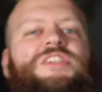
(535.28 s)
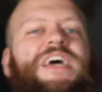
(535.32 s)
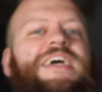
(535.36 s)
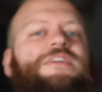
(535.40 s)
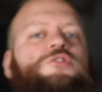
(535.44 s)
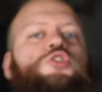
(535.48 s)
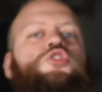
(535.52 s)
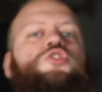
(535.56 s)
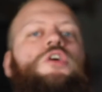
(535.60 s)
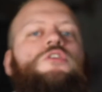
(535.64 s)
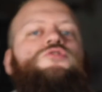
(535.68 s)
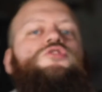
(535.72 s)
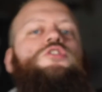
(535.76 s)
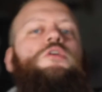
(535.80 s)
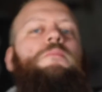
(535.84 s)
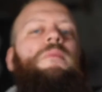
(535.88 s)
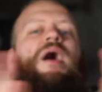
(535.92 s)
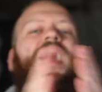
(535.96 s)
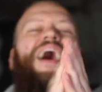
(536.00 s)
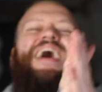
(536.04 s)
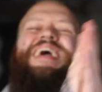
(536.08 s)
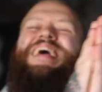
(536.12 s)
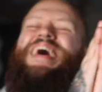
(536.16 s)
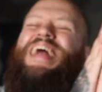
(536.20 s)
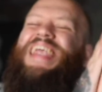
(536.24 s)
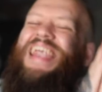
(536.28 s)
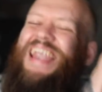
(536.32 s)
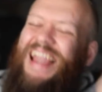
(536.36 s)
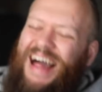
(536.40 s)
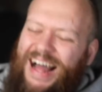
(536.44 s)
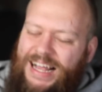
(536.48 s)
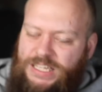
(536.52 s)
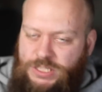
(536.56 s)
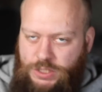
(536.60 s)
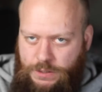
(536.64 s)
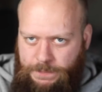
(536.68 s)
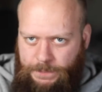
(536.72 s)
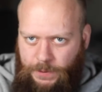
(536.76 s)
takes us on to my
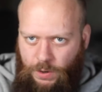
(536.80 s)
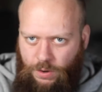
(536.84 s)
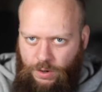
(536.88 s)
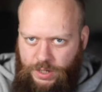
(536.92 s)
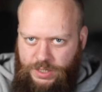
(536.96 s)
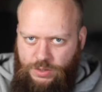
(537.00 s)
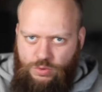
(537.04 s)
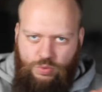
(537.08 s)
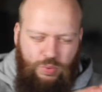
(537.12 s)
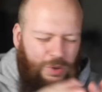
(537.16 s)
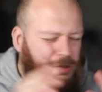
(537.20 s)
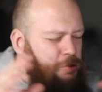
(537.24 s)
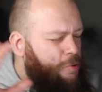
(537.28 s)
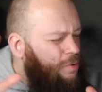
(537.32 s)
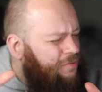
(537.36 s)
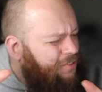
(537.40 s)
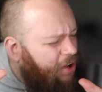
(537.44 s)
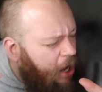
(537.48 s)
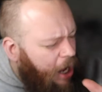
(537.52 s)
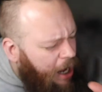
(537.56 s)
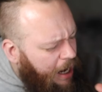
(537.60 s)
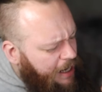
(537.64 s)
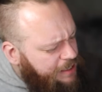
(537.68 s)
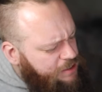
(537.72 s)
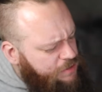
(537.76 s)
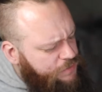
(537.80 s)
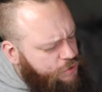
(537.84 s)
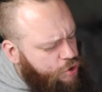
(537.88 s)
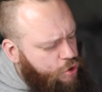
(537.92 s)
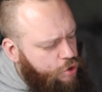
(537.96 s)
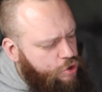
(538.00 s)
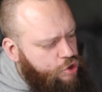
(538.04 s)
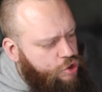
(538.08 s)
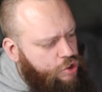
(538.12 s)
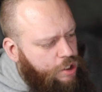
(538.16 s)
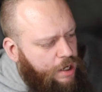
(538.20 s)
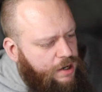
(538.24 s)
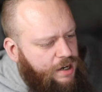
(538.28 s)
last point, which we've kind of
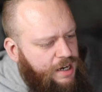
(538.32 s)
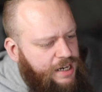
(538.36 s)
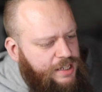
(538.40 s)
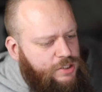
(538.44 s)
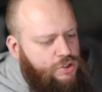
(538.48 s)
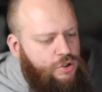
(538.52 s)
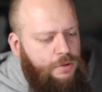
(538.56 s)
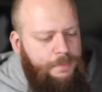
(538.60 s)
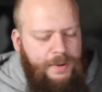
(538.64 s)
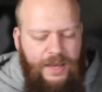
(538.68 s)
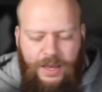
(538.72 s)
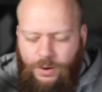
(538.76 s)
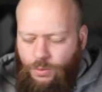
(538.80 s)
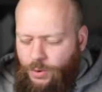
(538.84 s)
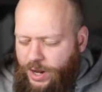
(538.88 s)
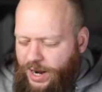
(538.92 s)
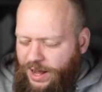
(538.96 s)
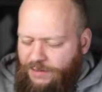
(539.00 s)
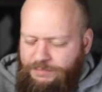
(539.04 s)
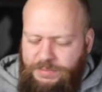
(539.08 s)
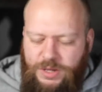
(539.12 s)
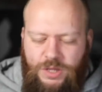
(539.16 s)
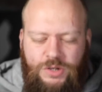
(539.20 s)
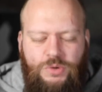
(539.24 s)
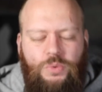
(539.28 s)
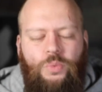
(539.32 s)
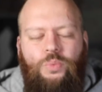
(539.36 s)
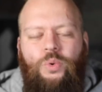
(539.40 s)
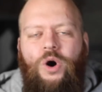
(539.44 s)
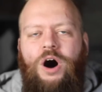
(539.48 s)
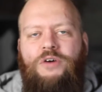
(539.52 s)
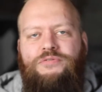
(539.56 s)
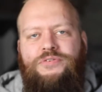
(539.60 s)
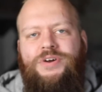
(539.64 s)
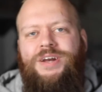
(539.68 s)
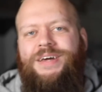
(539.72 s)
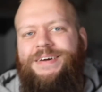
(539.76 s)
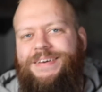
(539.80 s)
touched on a little bit when I've been
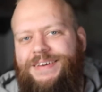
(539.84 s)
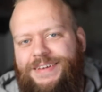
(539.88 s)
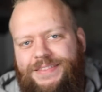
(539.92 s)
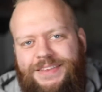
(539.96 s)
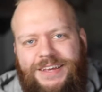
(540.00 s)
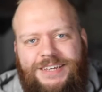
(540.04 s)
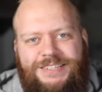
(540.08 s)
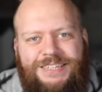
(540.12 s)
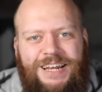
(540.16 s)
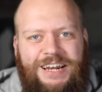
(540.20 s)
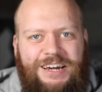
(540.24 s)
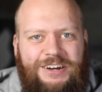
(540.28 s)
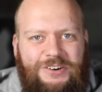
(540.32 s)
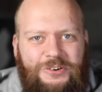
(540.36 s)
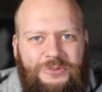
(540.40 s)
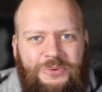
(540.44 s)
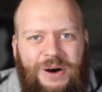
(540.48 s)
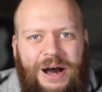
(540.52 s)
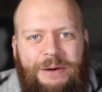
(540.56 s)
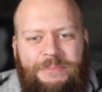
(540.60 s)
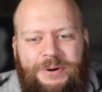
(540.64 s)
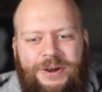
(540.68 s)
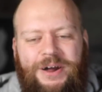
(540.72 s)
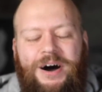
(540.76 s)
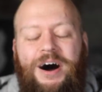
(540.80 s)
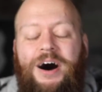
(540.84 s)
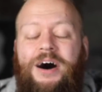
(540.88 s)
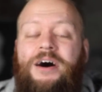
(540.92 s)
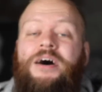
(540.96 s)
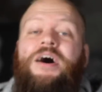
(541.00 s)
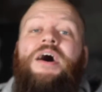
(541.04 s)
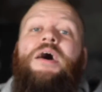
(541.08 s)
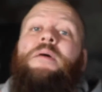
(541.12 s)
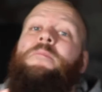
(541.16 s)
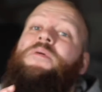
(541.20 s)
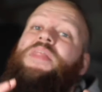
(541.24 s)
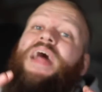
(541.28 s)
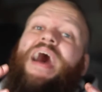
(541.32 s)
waffling in this little webinar,
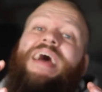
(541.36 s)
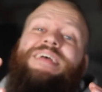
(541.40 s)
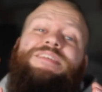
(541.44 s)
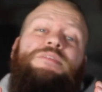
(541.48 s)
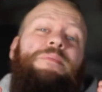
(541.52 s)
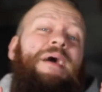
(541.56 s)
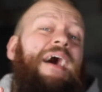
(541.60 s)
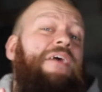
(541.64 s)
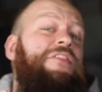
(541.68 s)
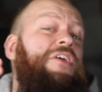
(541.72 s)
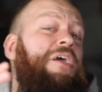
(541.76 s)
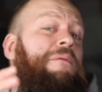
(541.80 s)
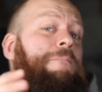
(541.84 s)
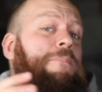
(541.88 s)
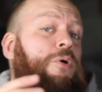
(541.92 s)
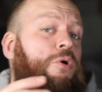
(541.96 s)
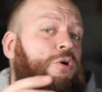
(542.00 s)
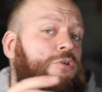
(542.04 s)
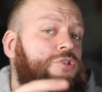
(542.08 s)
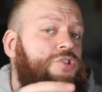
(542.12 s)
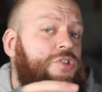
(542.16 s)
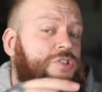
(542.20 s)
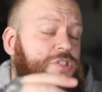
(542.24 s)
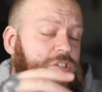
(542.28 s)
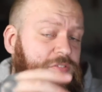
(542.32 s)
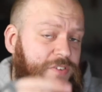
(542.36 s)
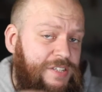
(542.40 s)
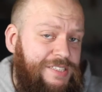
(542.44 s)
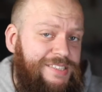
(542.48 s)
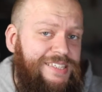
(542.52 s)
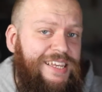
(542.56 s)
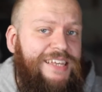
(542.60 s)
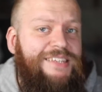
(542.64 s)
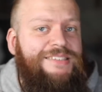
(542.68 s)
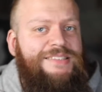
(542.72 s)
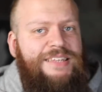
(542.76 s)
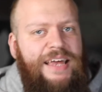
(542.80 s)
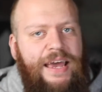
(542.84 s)
but that is about the importance of a
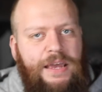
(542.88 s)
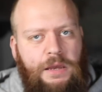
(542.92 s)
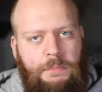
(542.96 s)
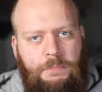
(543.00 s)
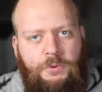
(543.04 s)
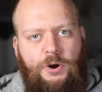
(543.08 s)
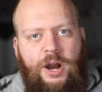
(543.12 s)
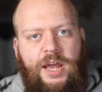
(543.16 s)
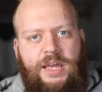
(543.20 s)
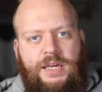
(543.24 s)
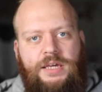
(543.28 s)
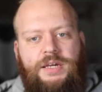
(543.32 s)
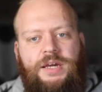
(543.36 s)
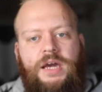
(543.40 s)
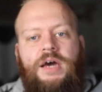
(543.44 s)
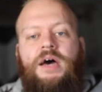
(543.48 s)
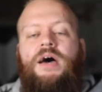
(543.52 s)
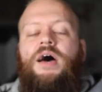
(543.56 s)
sit, stay, break.